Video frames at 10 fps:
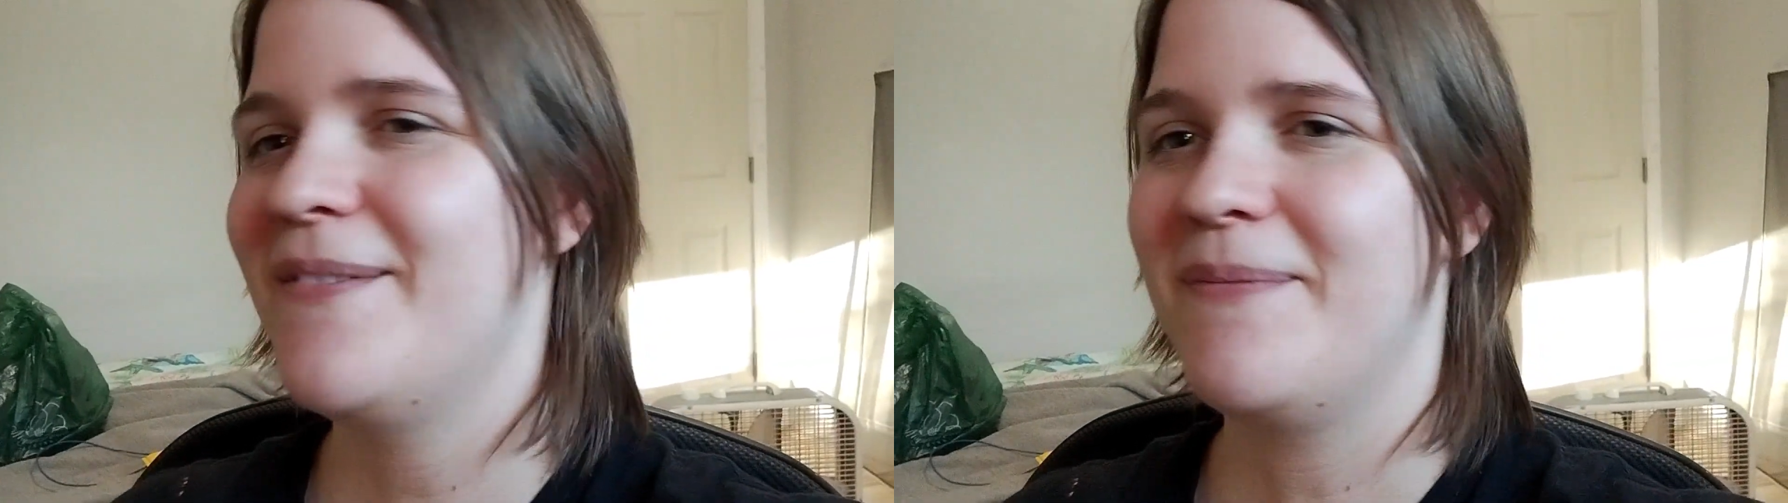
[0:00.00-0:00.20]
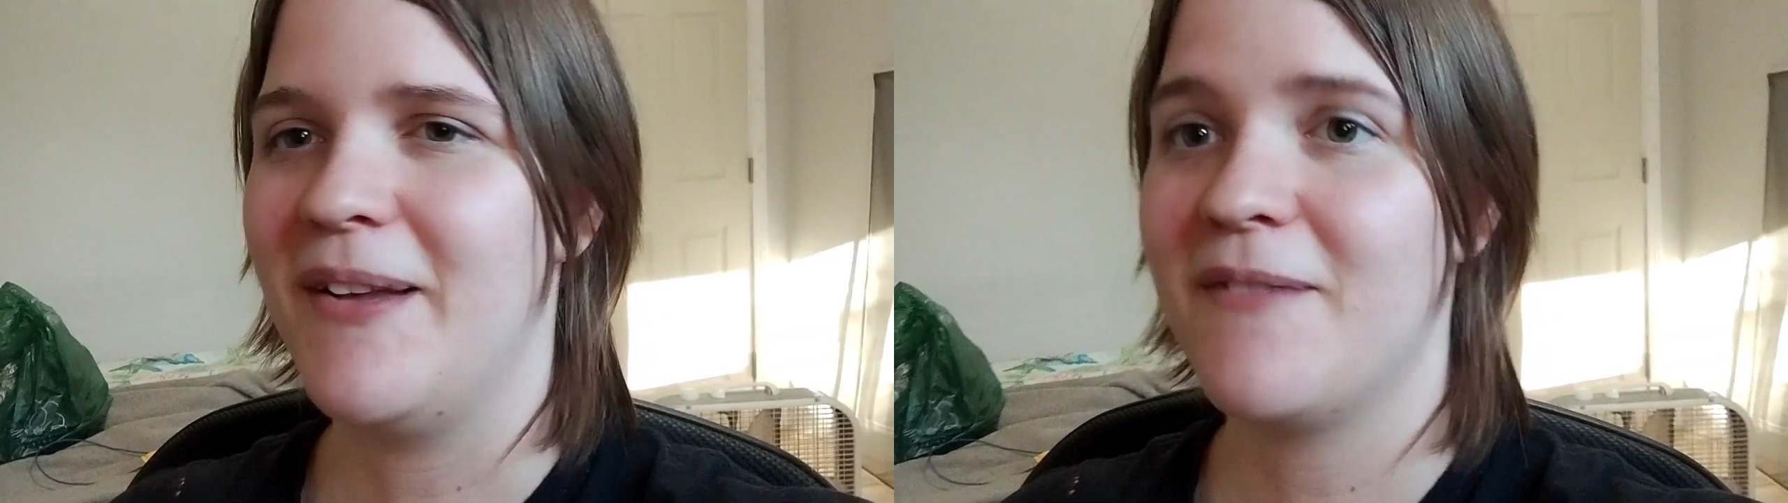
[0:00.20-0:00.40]

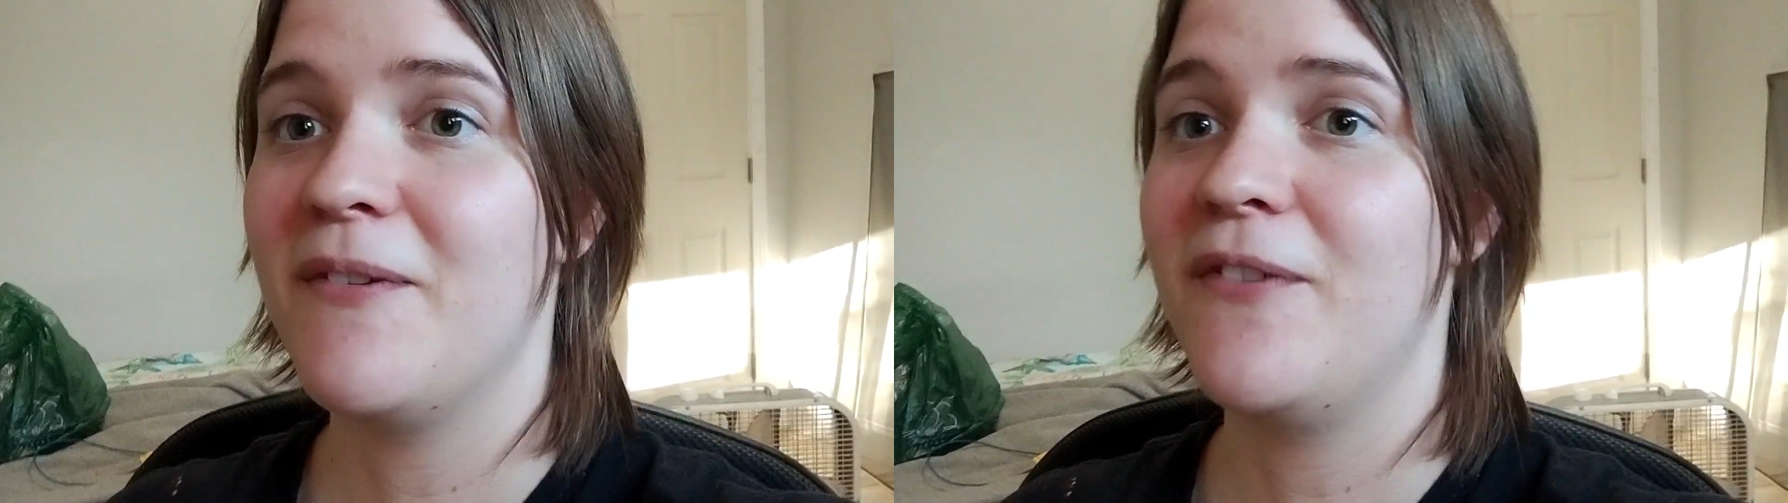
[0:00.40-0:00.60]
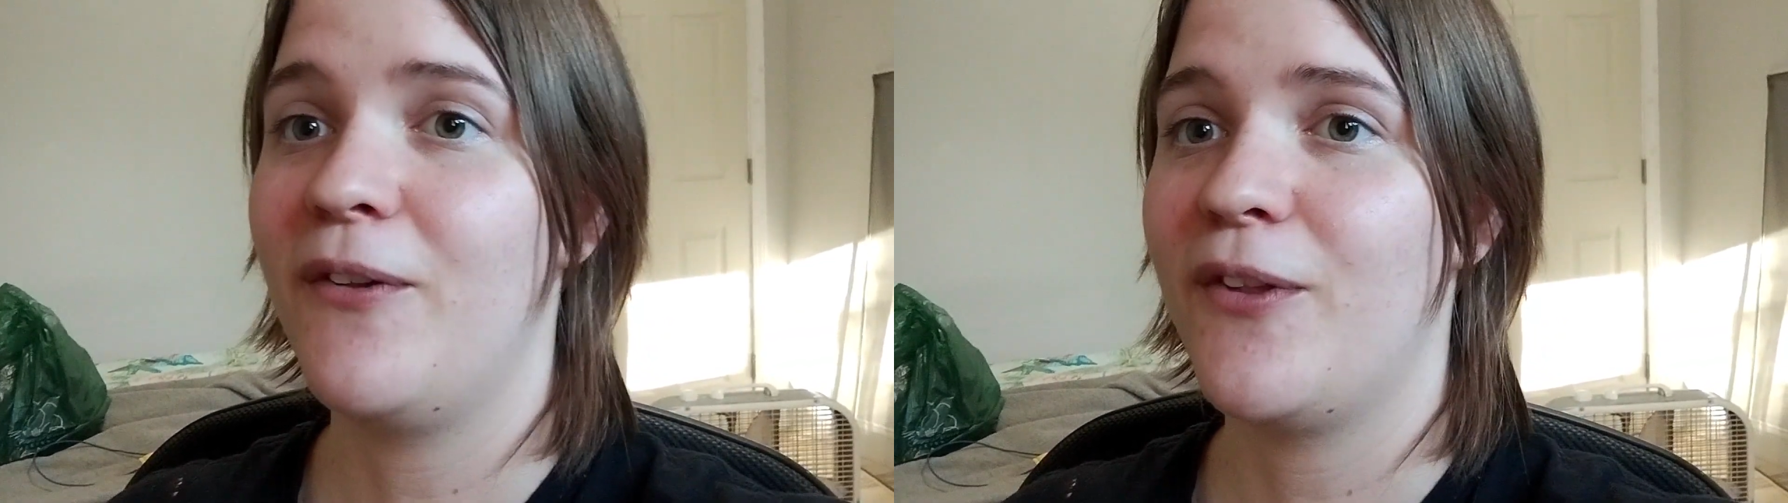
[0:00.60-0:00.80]
makes me
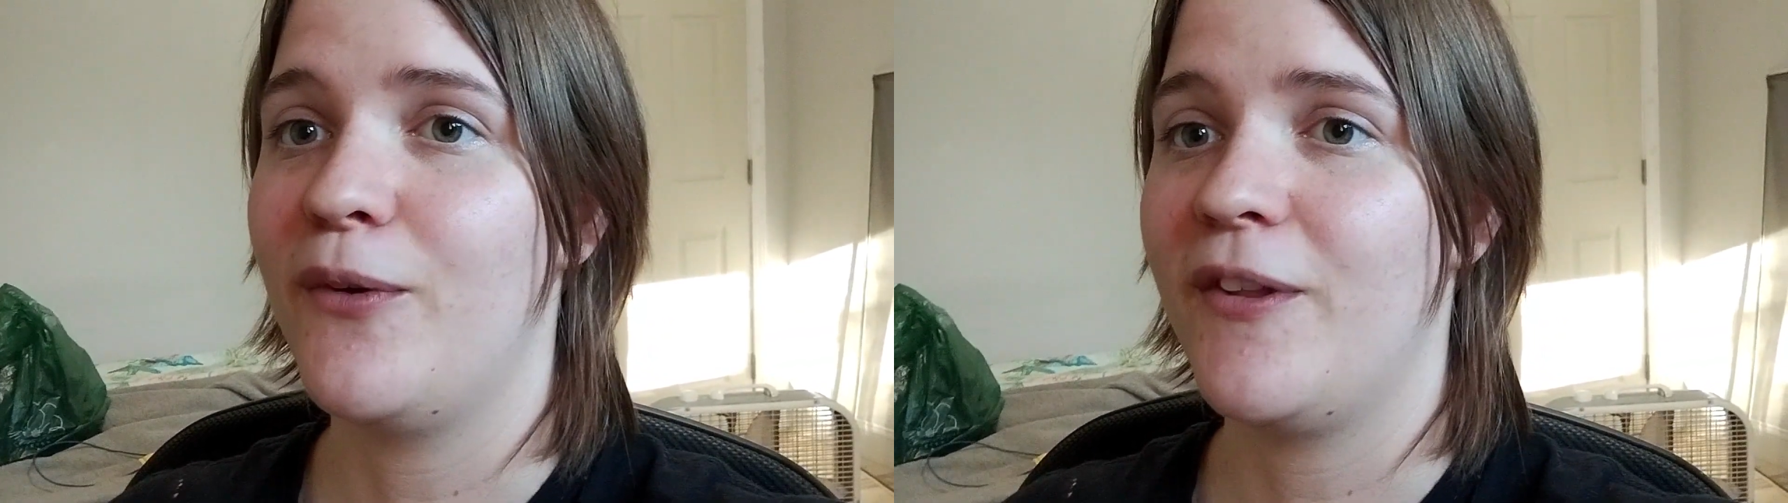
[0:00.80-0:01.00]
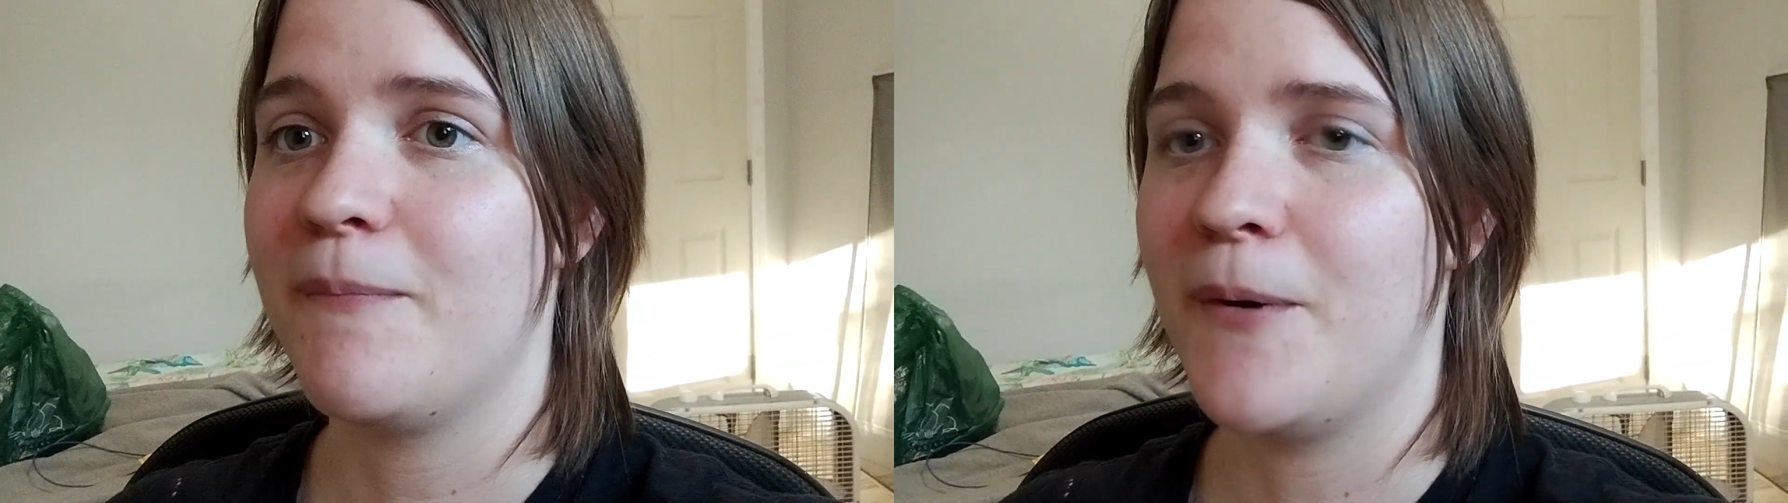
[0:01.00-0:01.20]
feel so
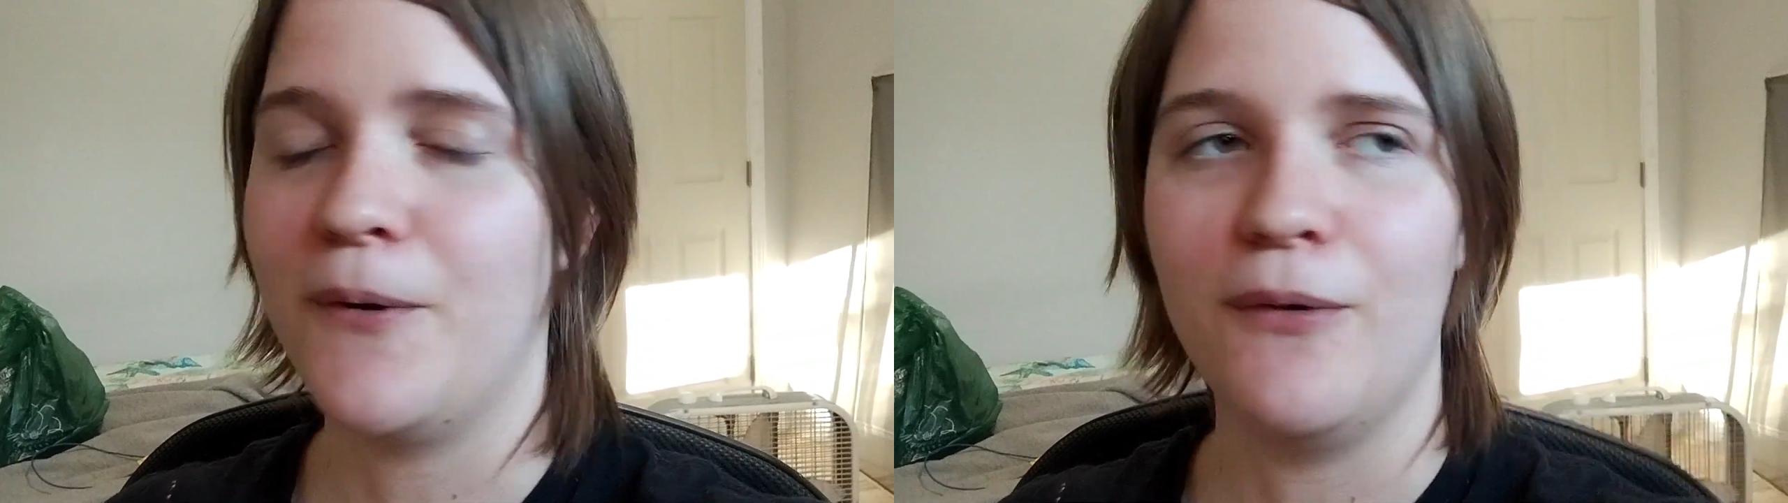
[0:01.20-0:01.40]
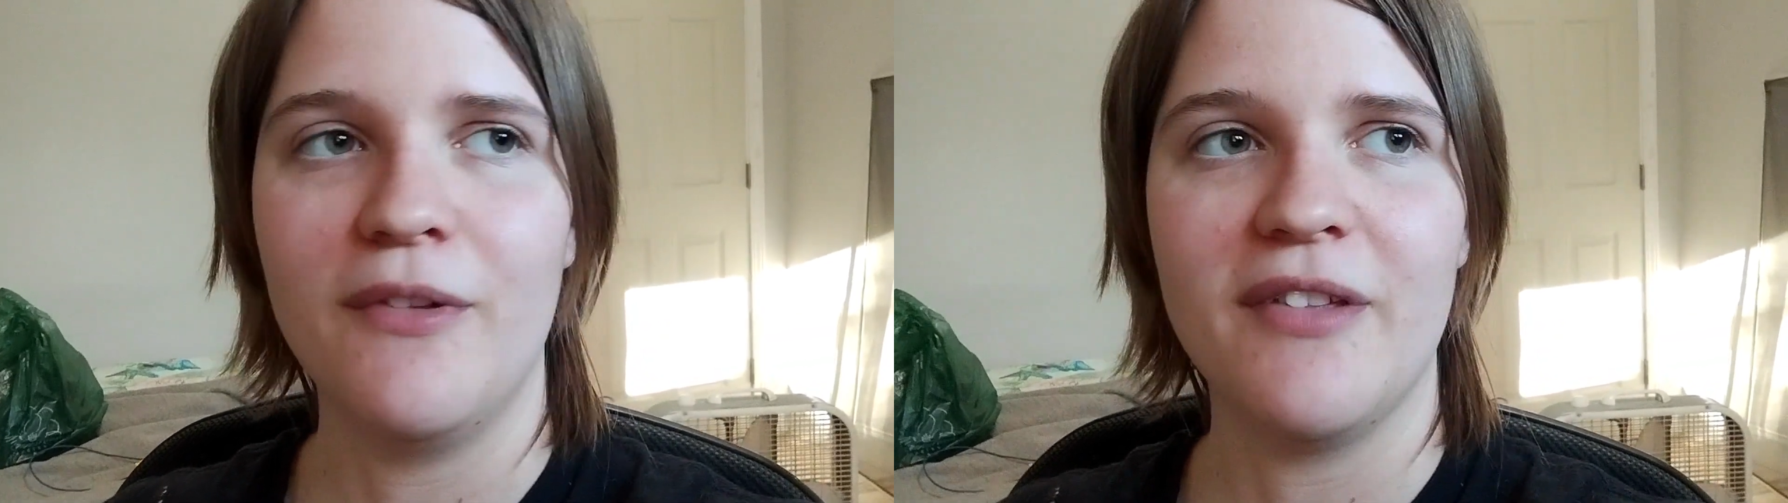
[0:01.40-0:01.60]

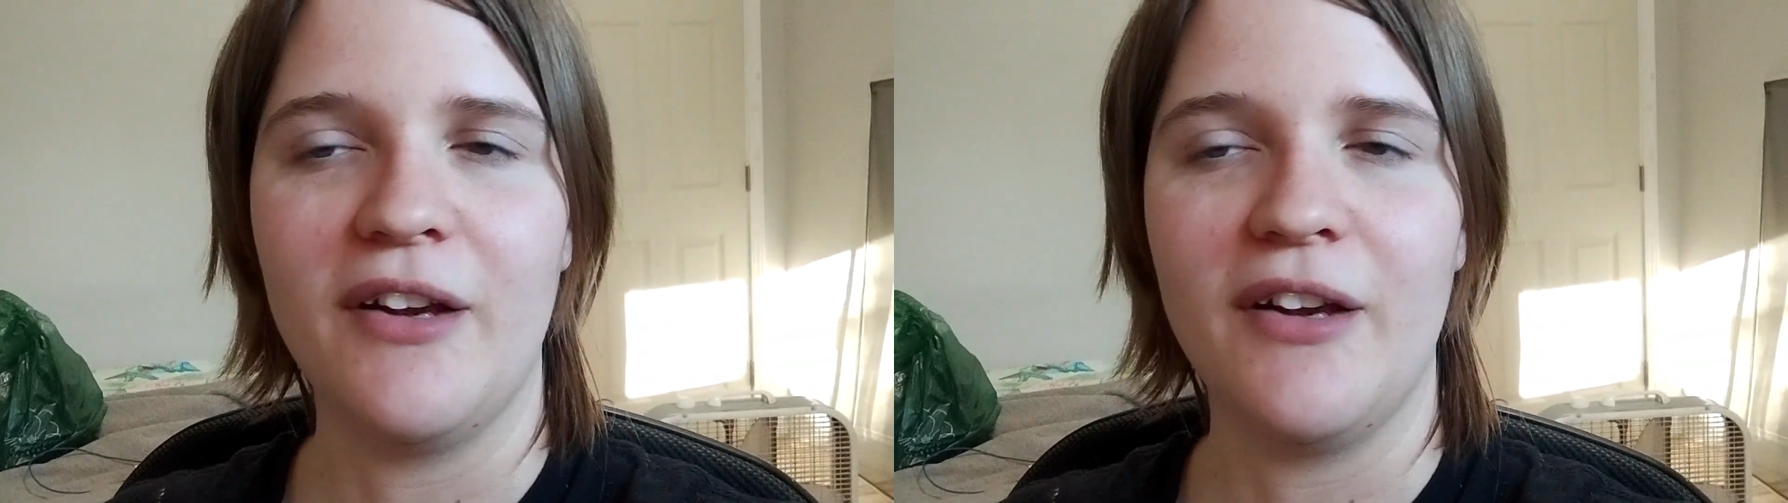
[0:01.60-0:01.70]
exposed.